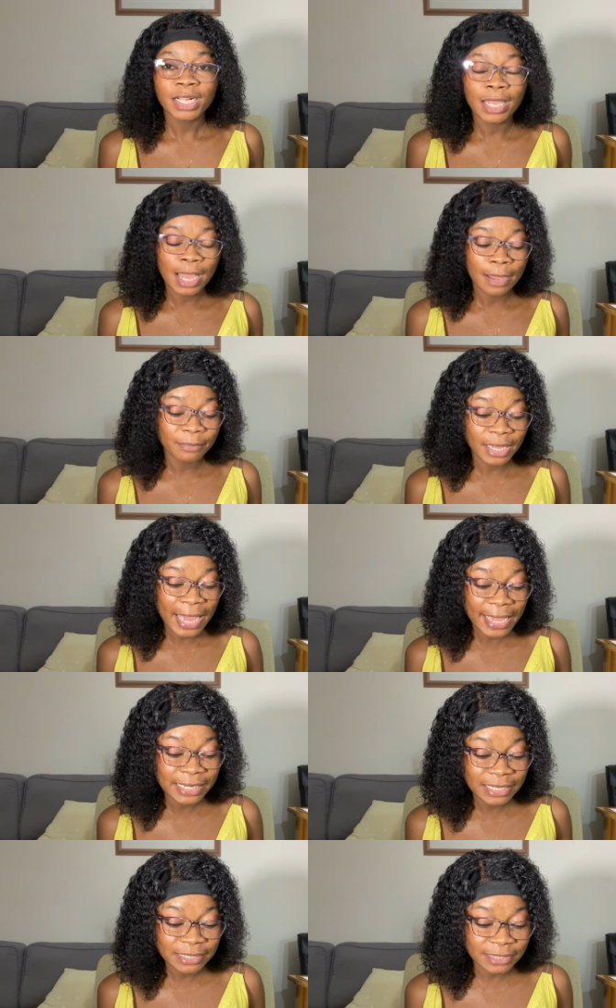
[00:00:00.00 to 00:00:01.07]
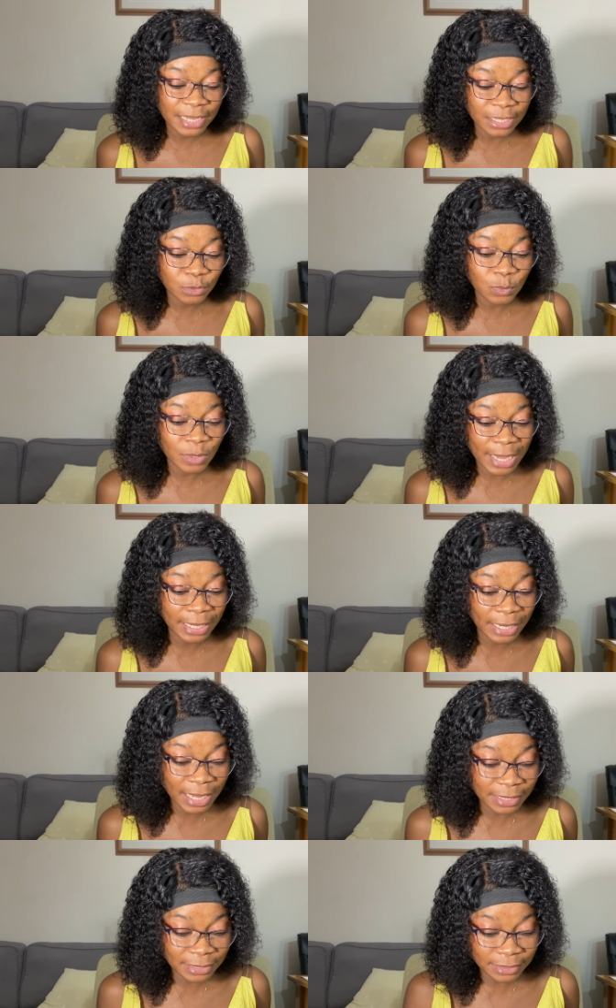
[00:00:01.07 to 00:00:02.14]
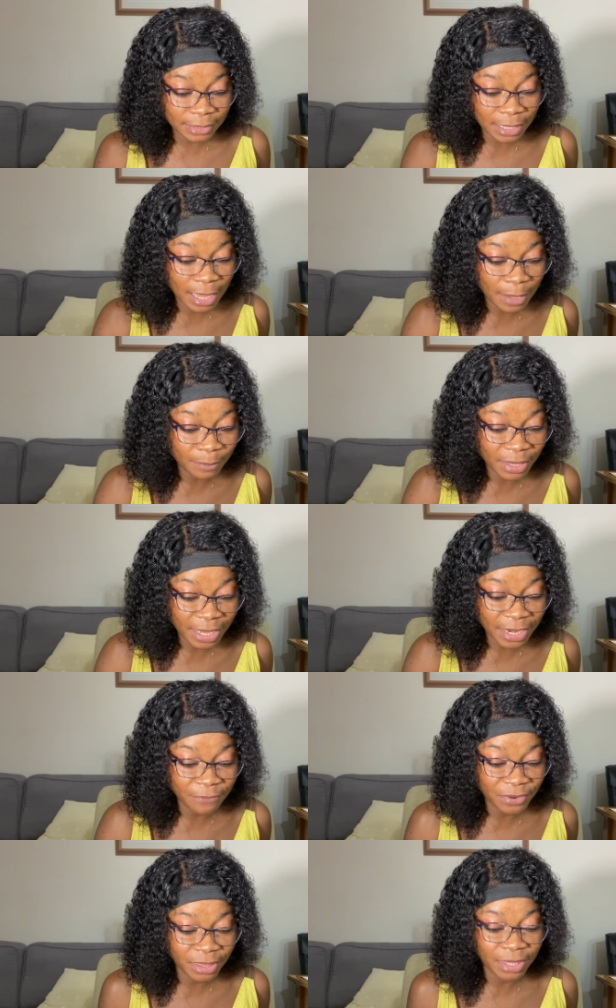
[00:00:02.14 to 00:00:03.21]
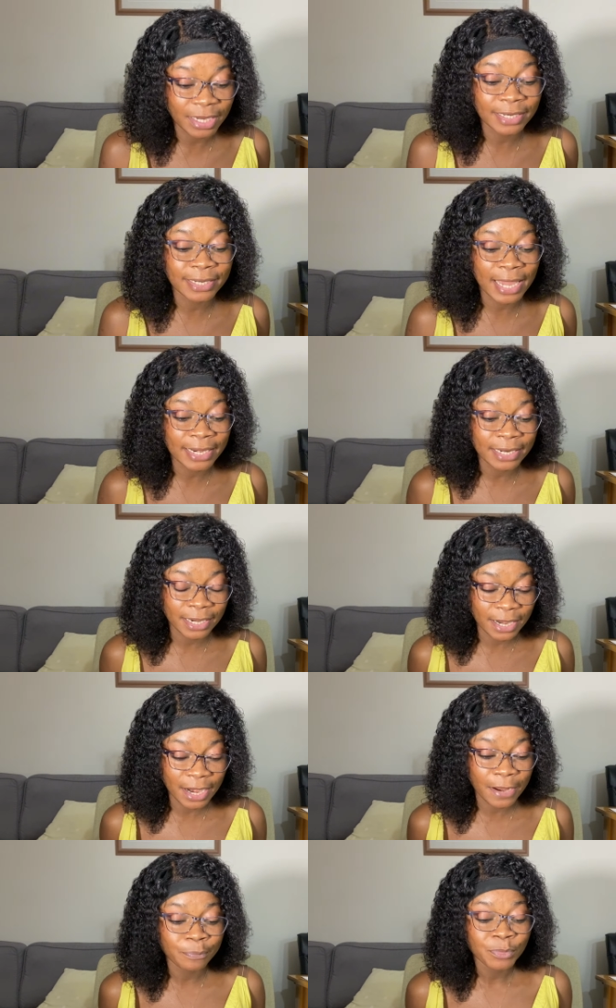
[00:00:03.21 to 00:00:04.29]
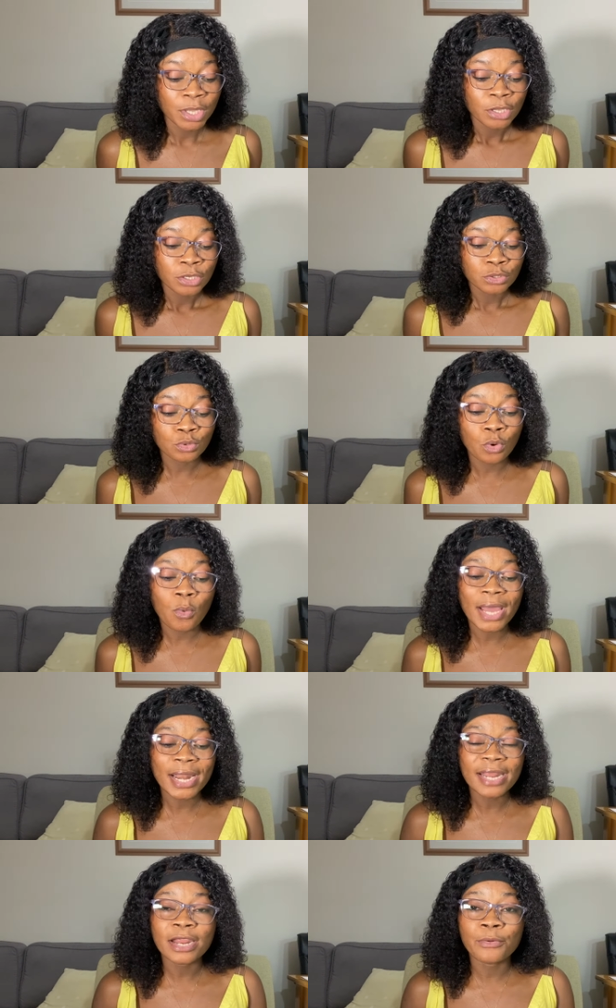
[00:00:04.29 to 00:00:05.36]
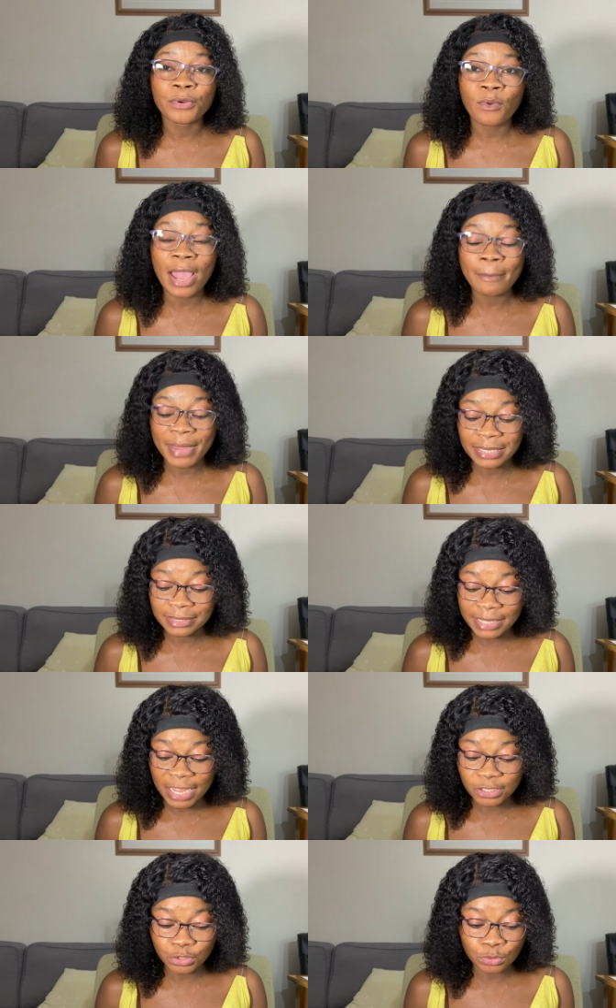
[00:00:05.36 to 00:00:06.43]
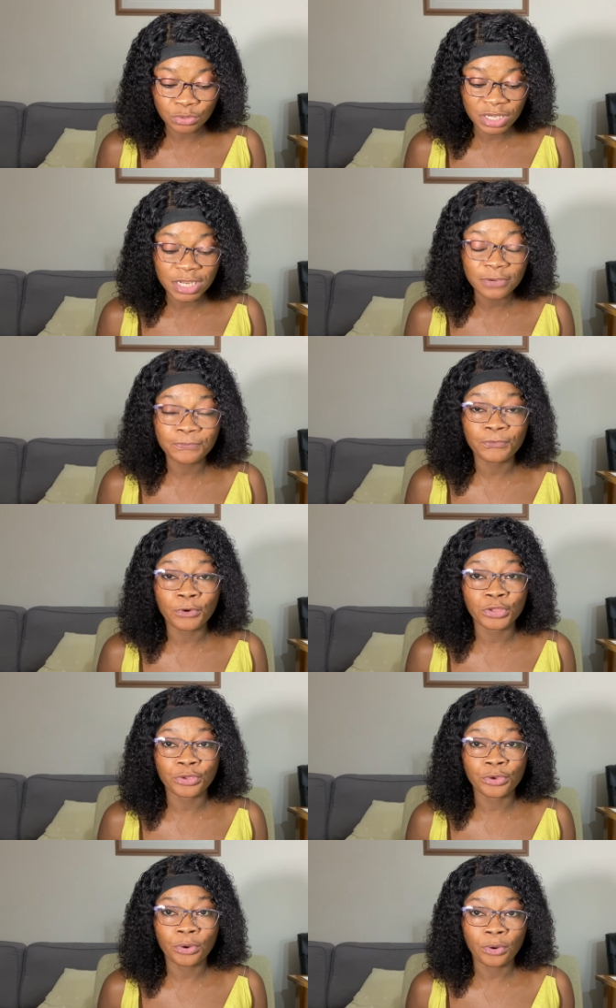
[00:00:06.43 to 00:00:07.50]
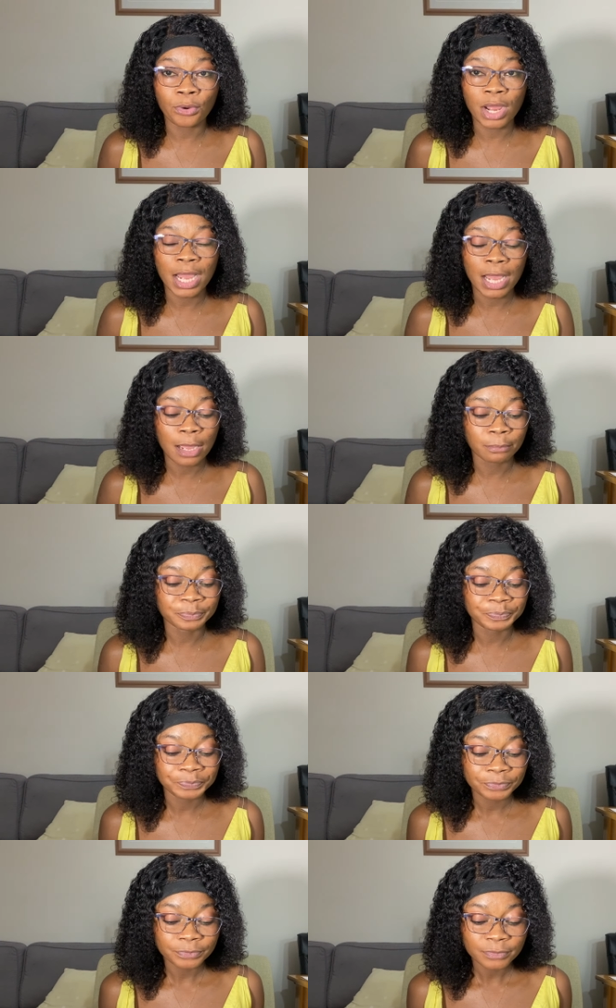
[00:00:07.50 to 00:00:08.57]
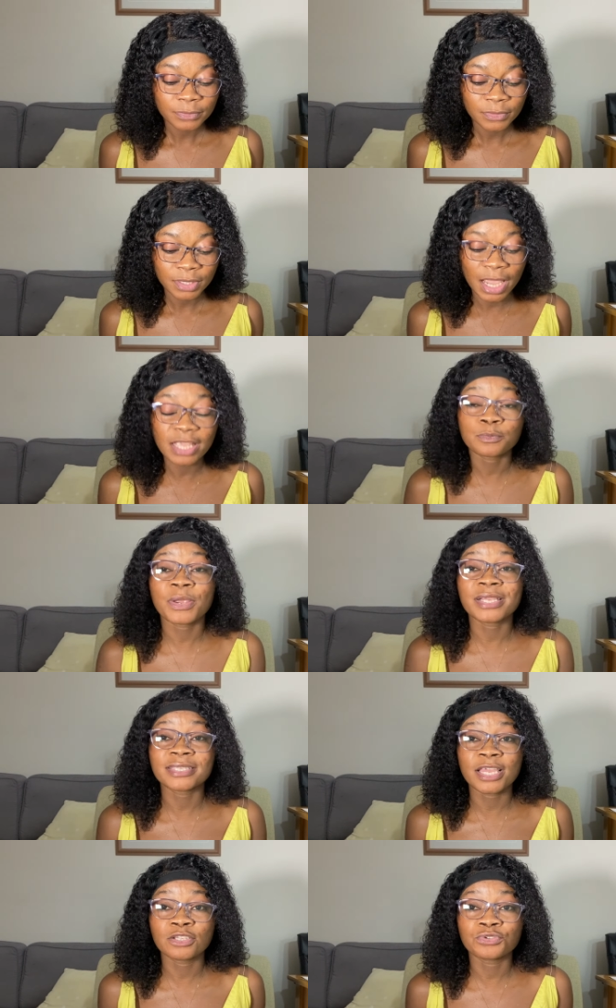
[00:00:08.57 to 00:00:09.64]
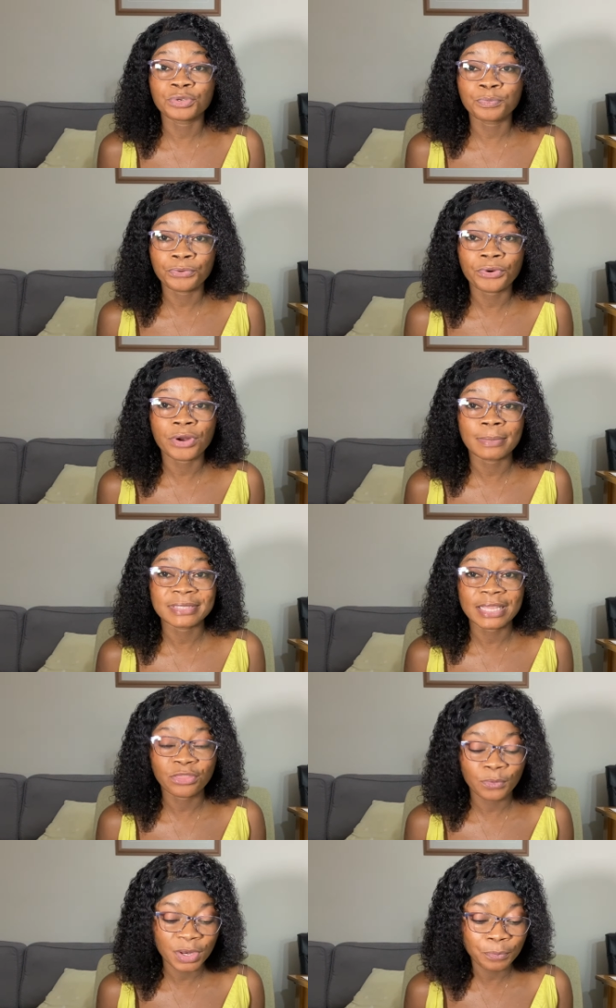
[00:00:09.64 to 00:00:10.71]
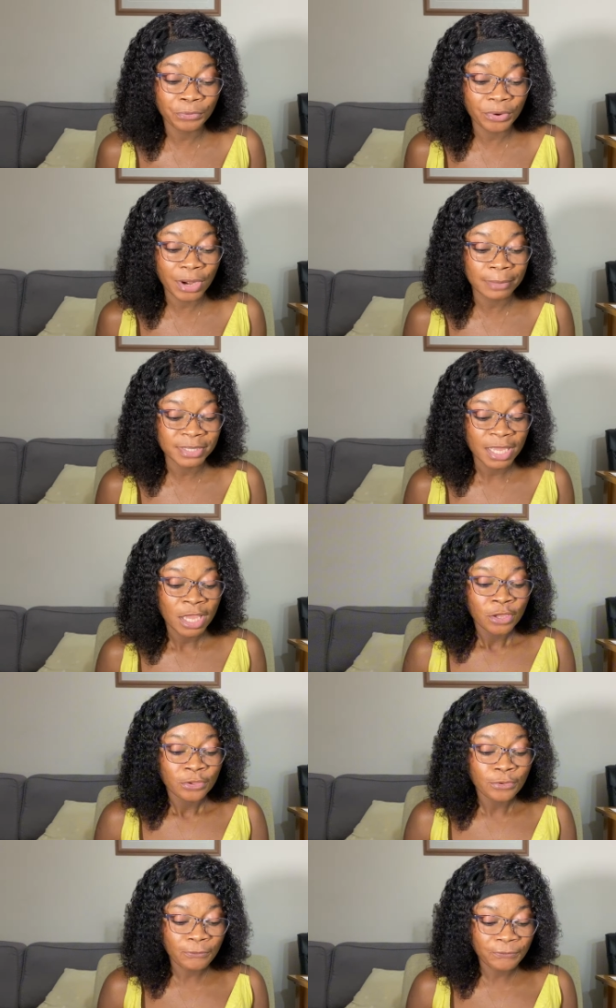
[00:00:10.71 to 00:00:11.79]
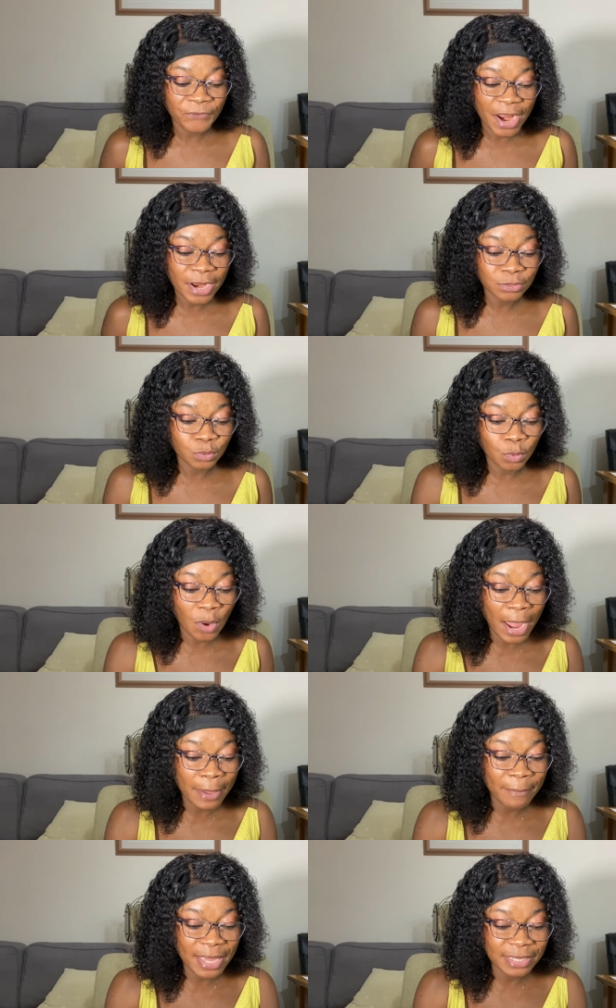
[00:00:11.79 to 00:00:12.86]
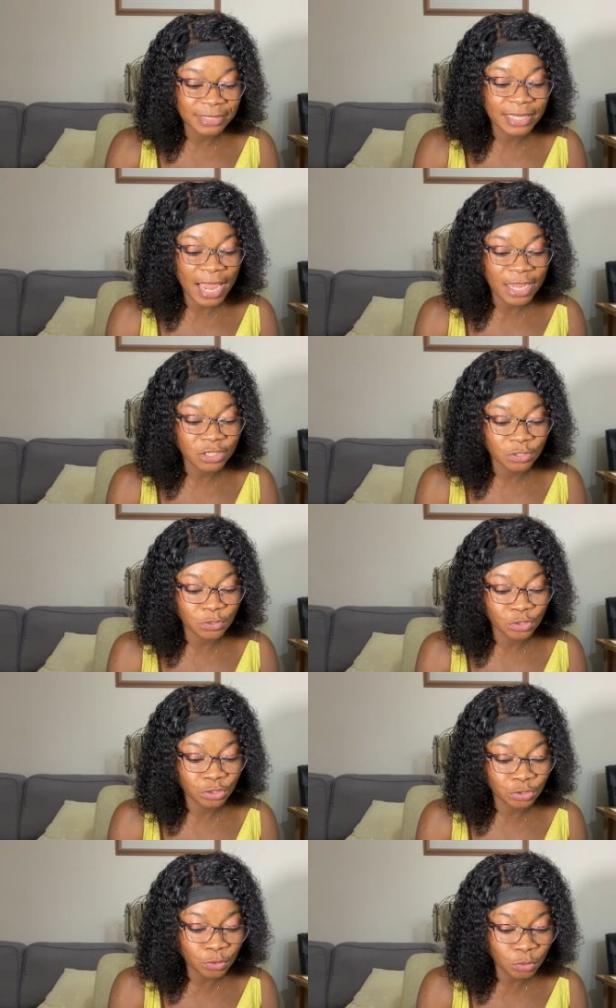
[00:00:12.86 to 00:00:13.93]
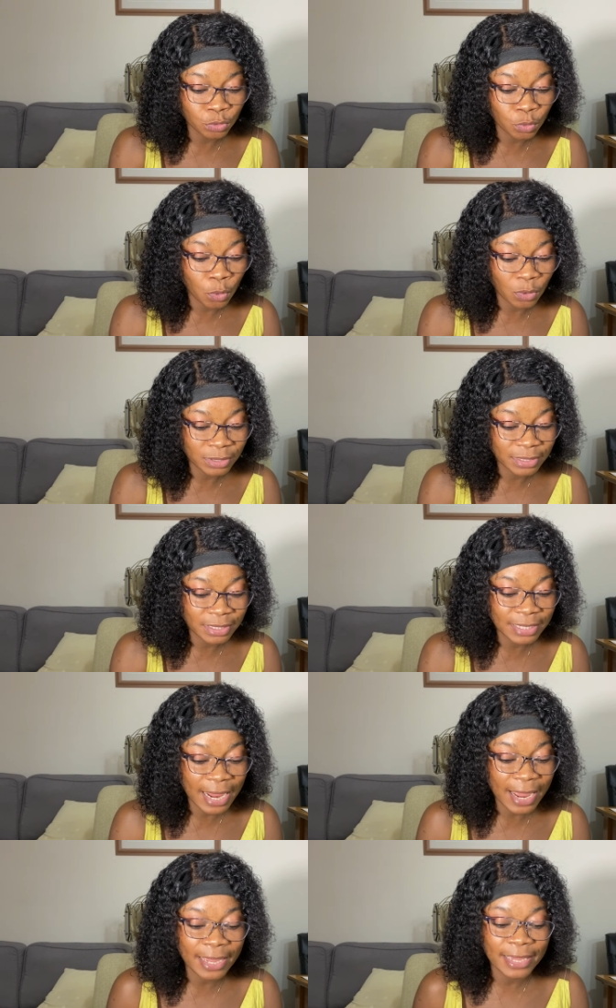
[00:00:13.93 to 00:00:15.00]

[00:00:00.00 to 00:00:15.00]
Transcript: kindly stay tuned and let's get everything done here. So what are the requirements that you need for your express entry programs, the 3 programs? Your first requirements that you should consider